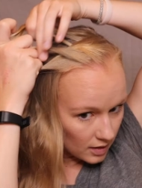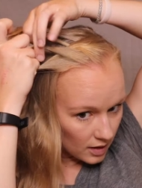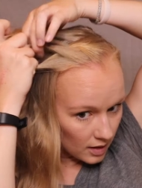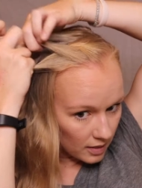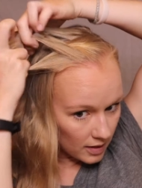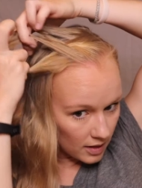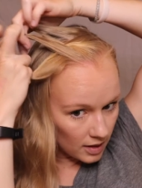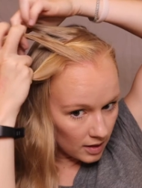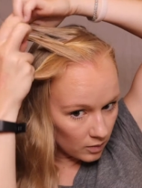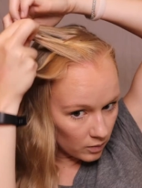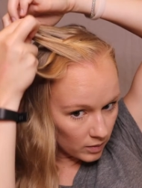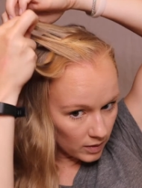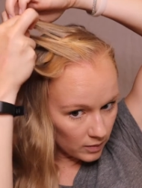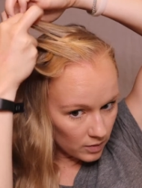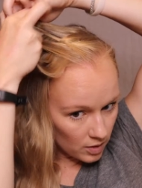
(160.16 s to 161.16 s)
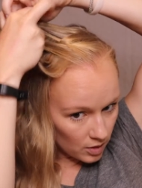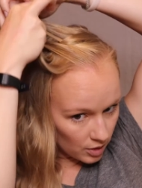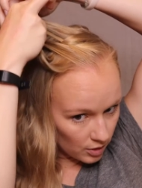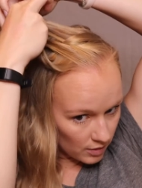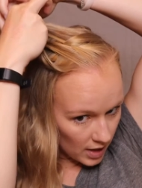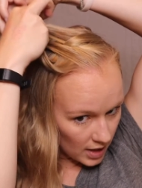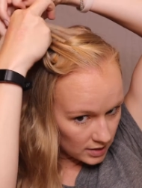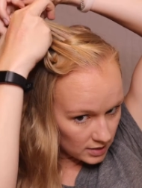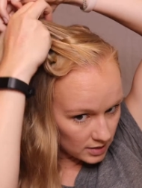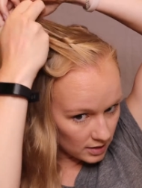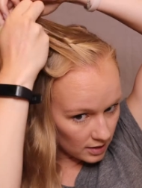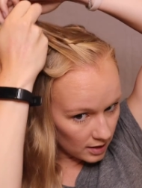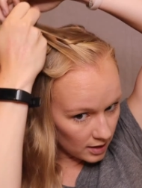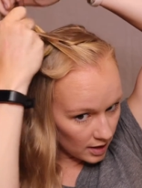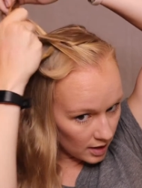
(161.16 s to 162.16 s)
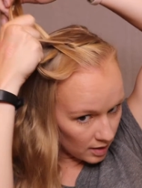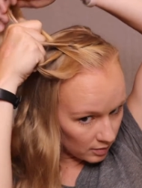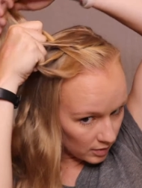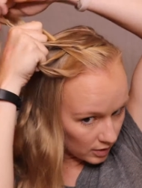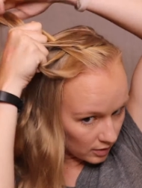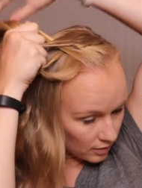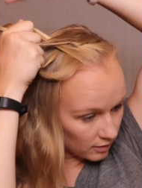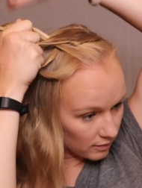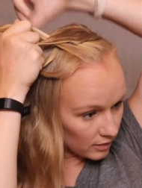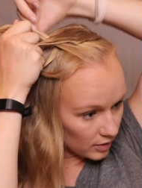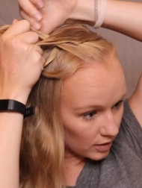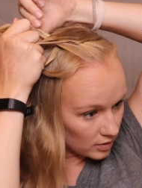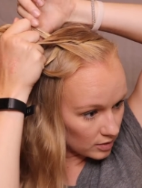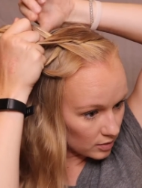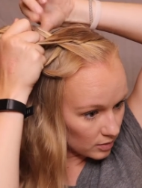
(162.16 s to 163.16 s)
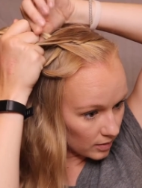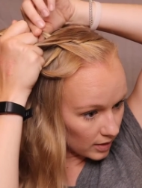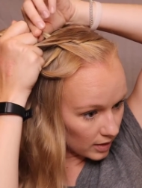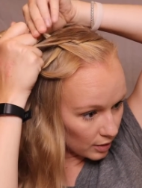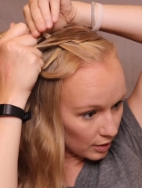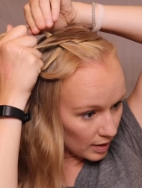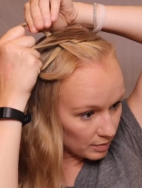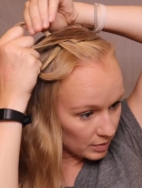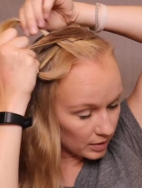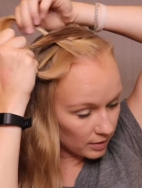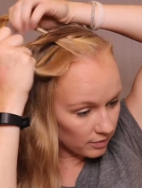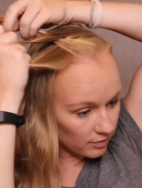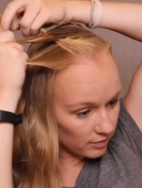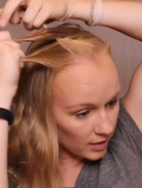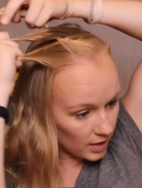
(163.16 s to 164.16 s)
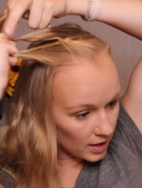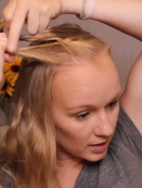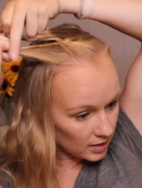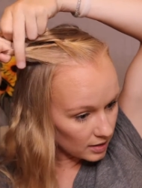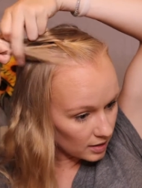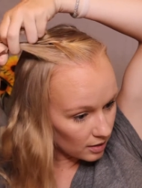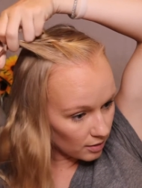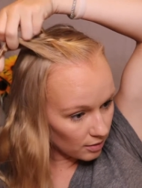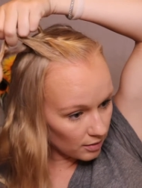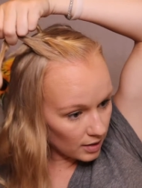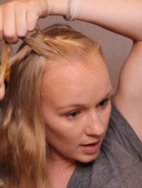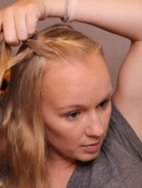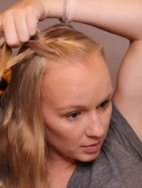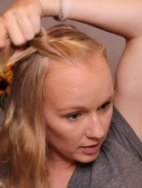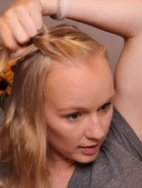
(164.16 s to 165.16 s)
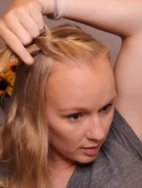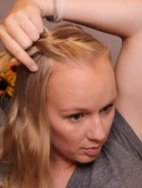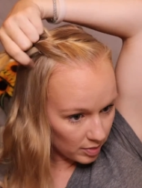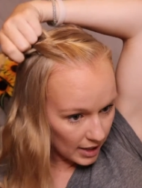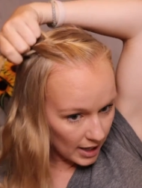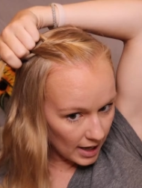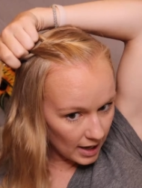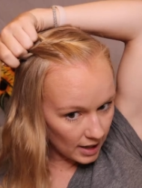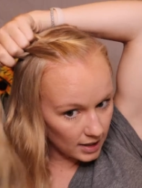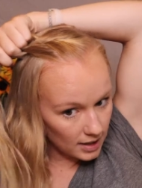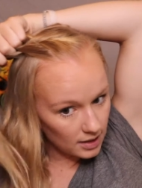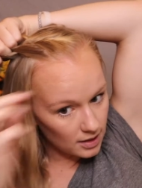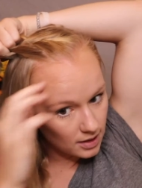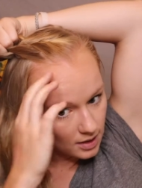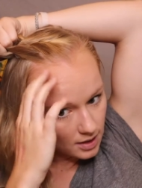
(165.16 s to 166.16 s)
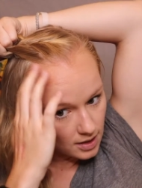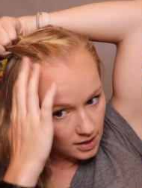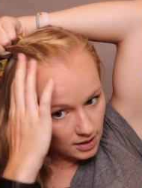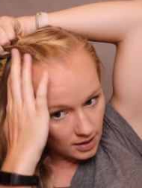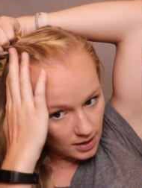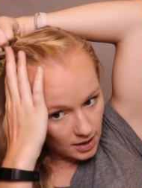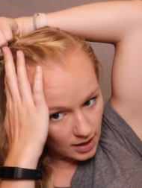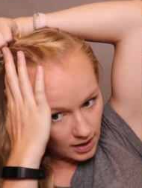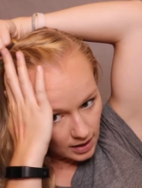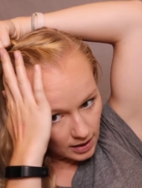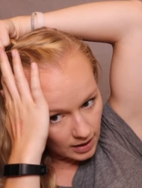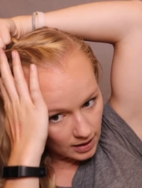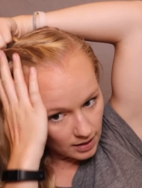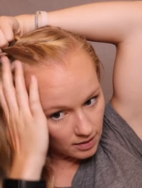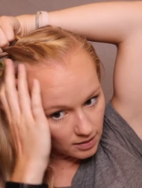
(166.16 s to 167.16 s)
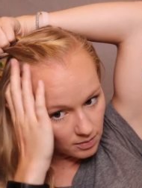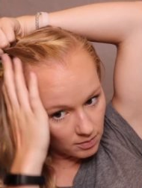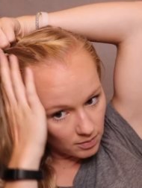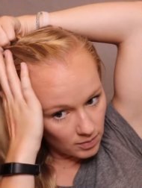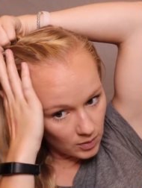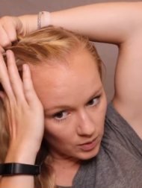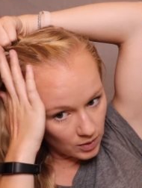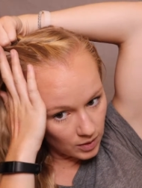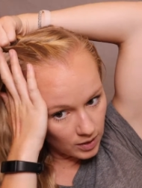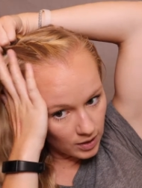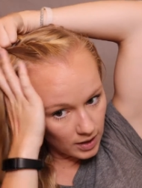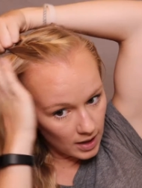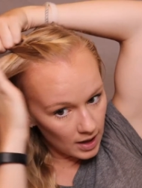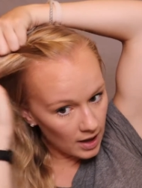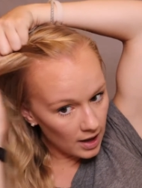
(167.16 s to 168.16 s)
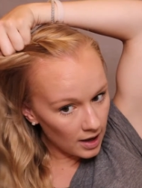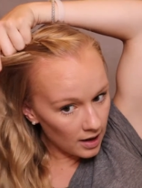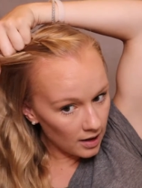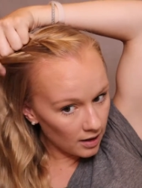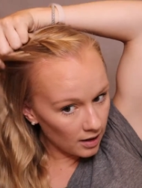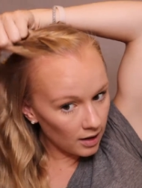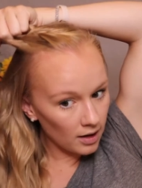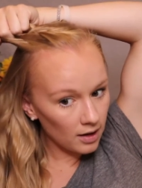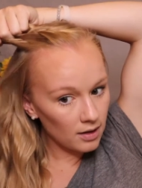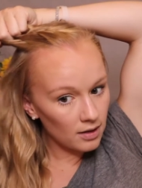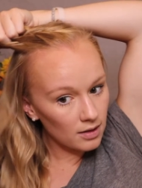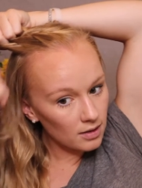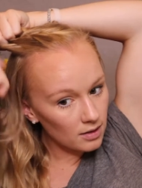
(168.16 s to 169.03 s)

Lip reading: and then we will cross them over. So we're gonna grab to the front, grab to the back, add more hair.